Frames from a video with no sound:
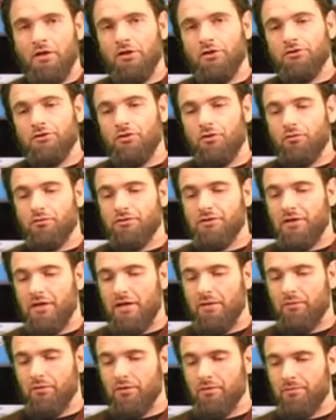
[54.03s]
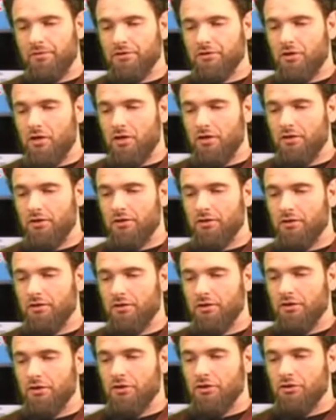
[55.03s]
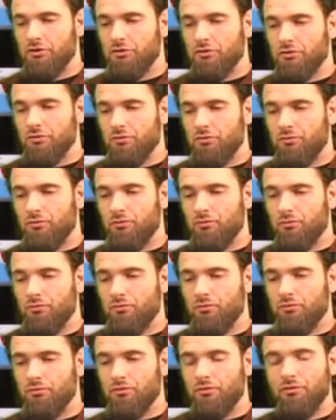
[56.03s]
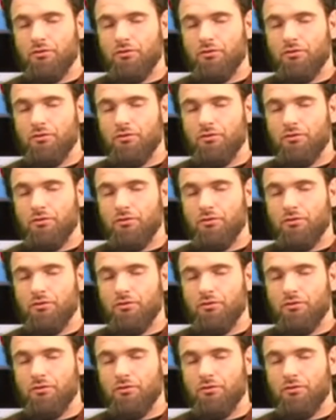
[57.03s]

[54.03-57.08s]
So today we're going to be talking to